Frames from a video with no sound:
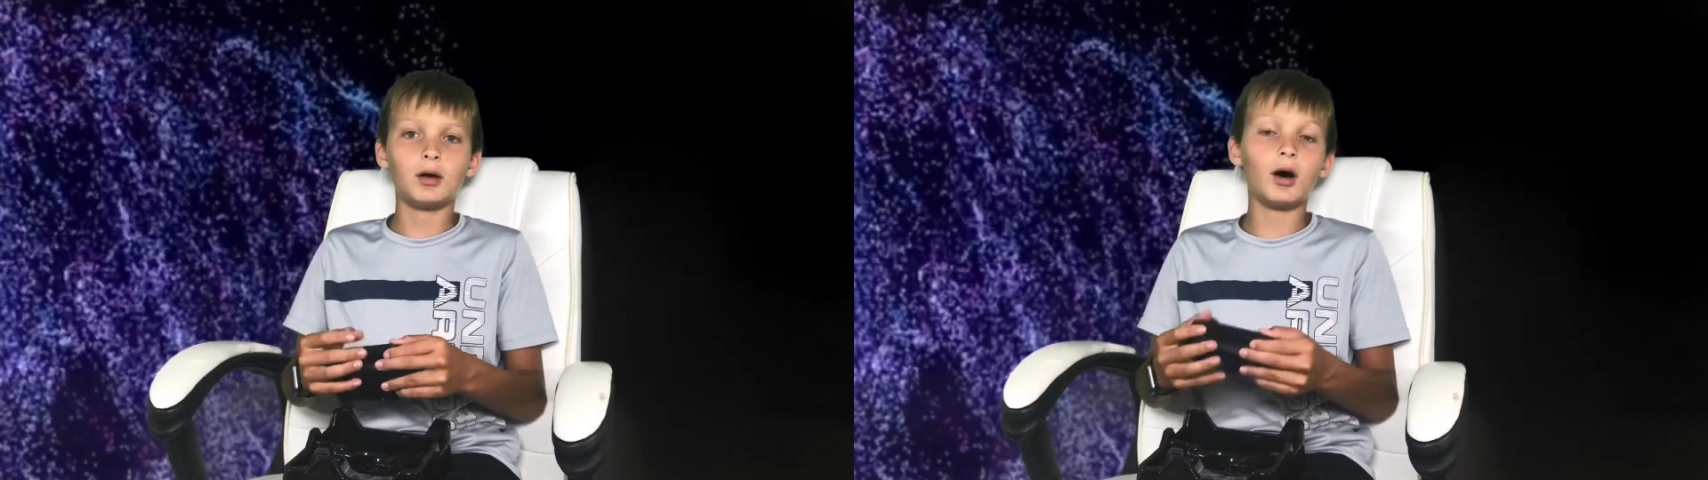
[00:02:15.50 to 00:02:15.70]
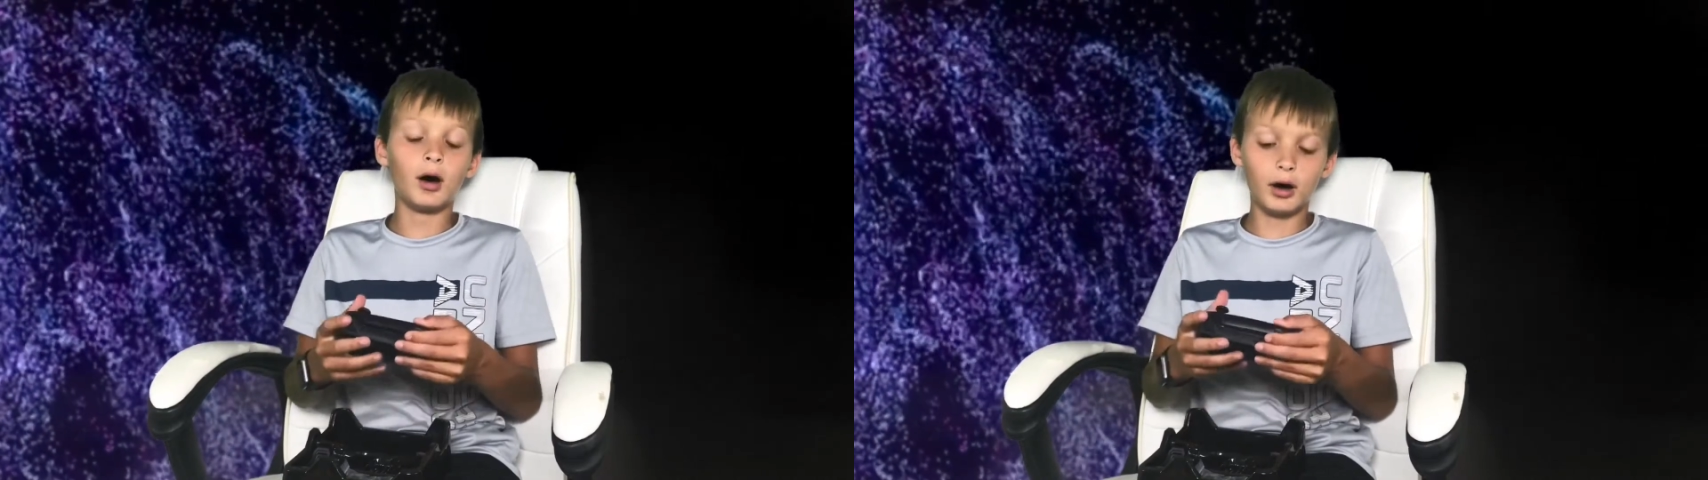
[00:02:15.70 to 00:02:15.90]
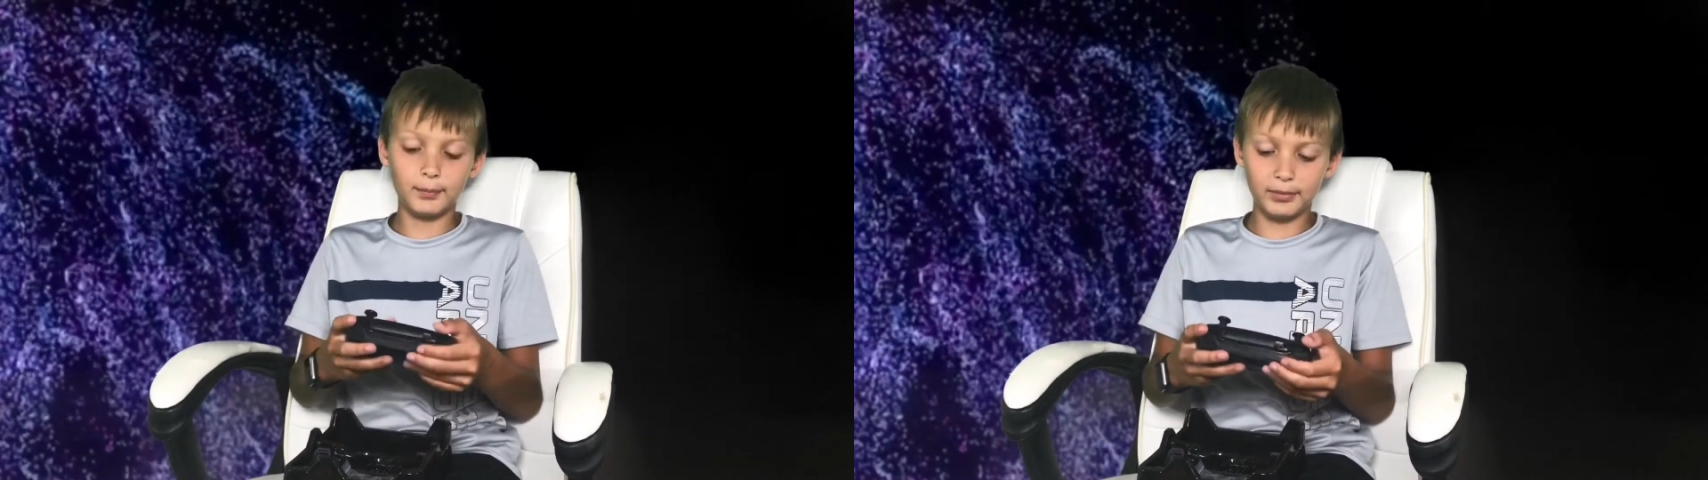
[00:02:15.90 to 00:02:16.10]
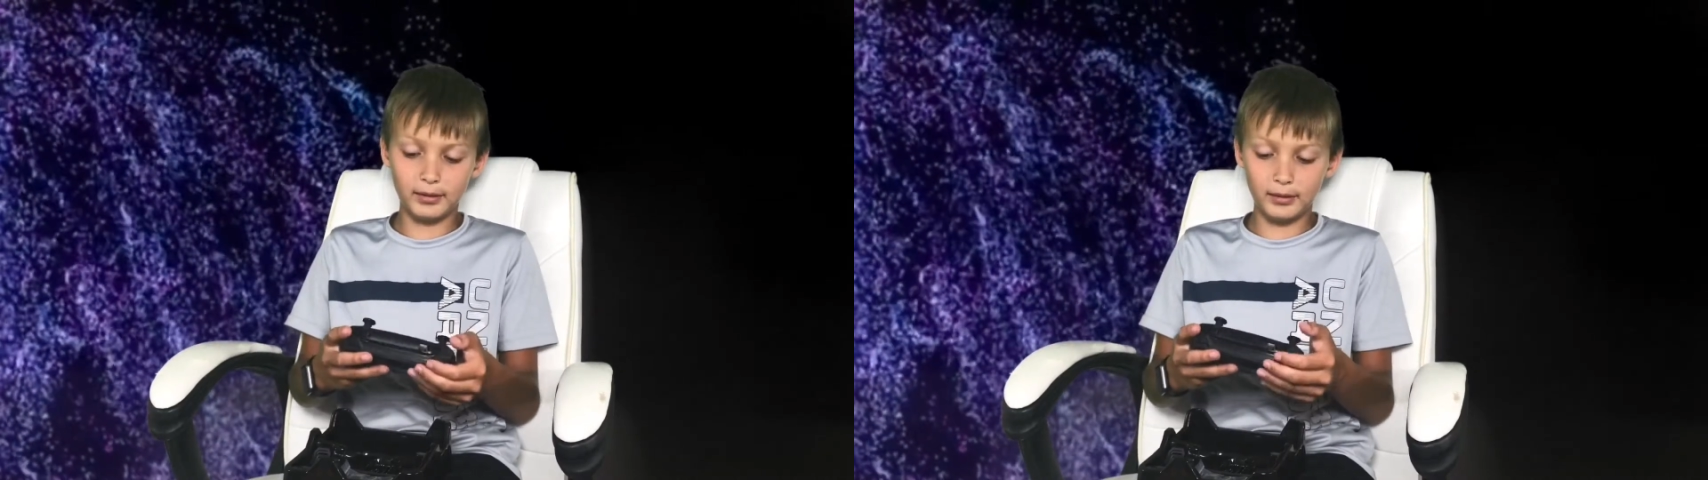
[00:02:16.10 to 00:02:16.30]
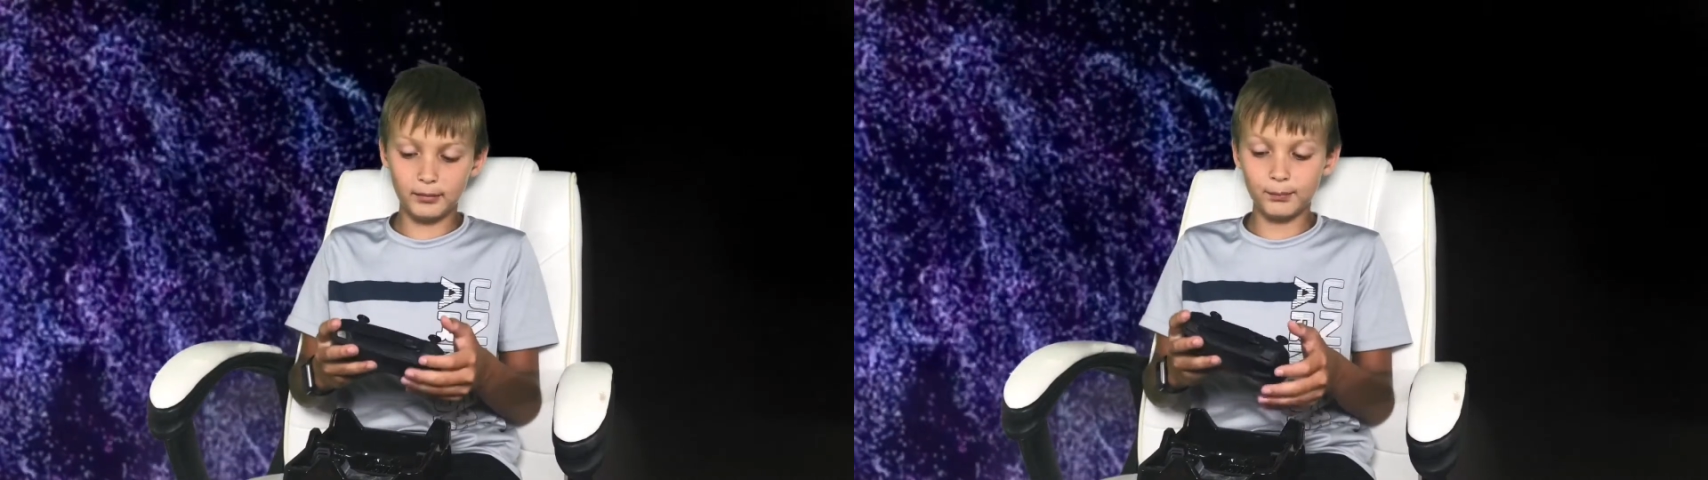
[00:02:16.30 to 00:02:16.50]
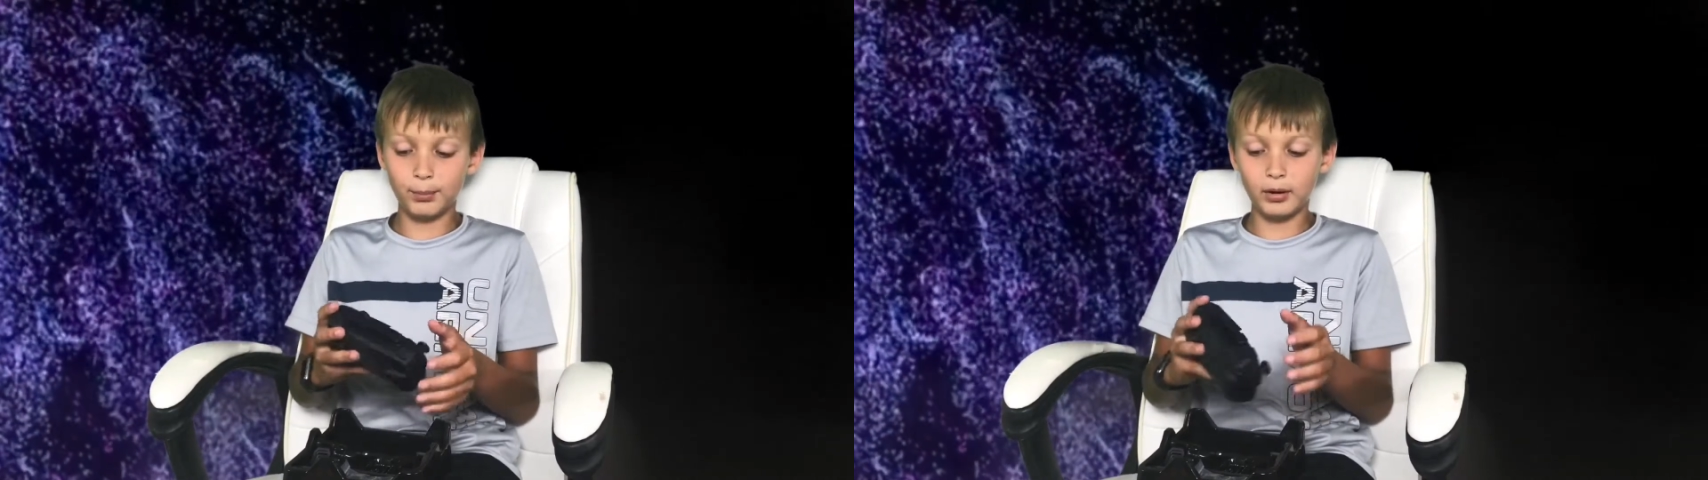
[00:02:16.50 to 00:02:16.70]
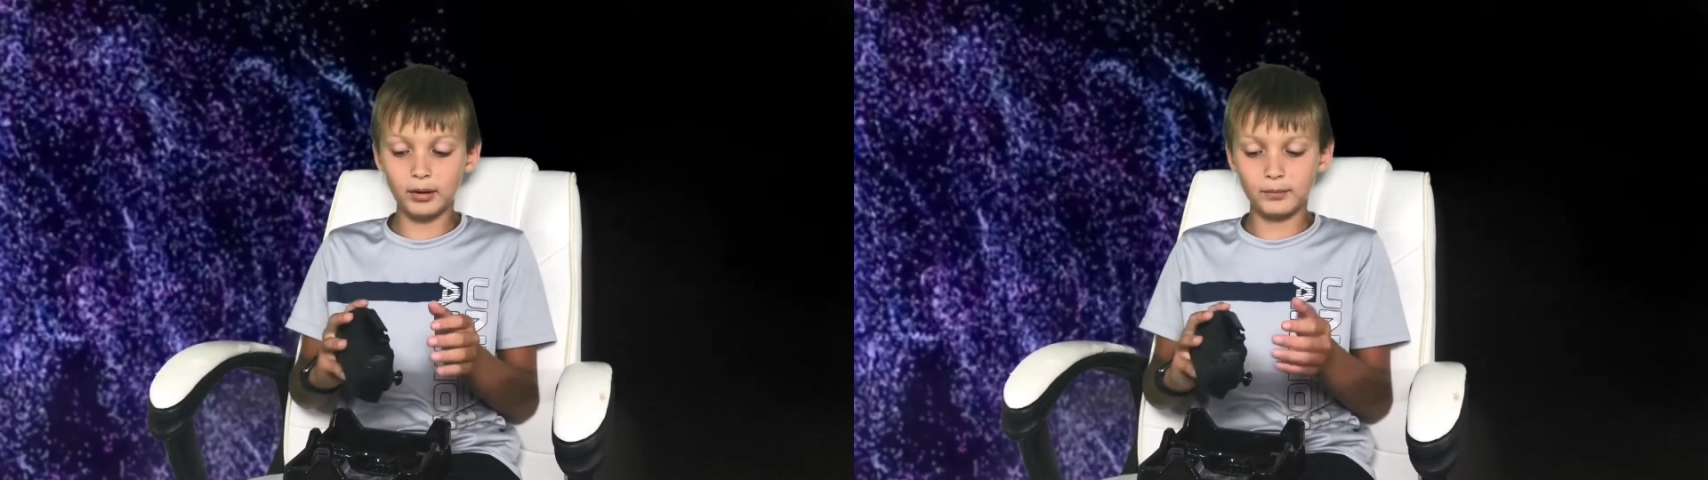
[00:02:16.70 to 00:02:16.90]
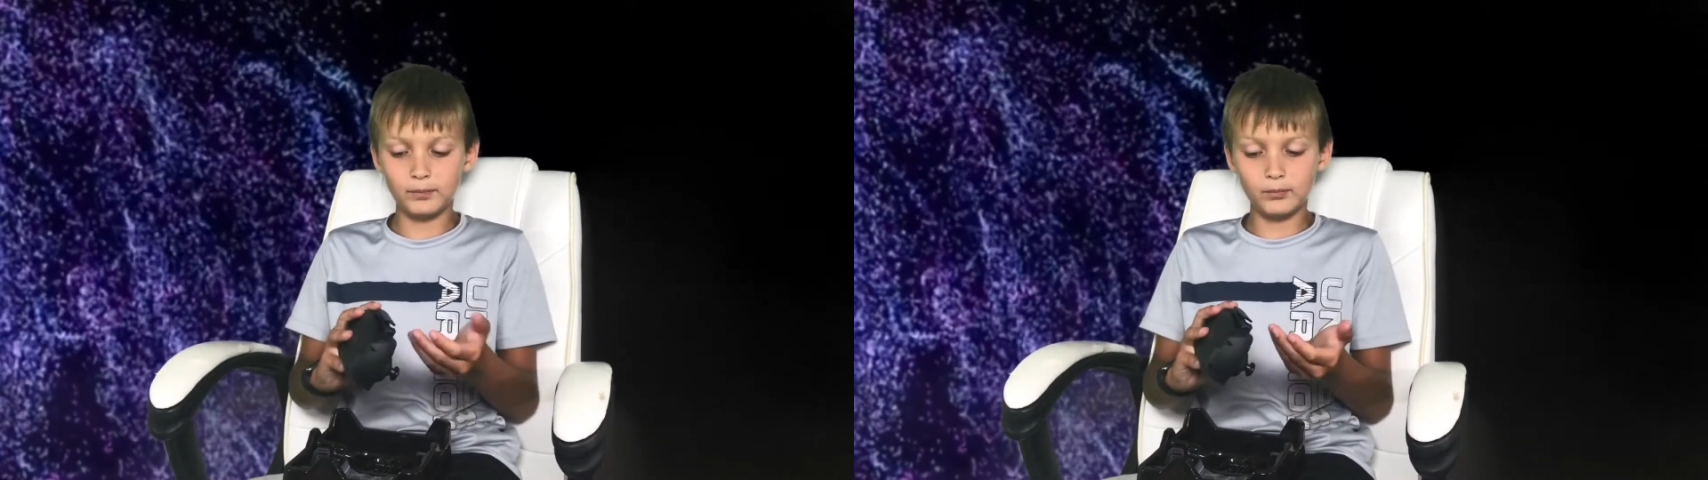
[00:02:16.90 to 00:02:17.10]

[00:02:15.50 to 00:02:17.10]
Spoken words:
But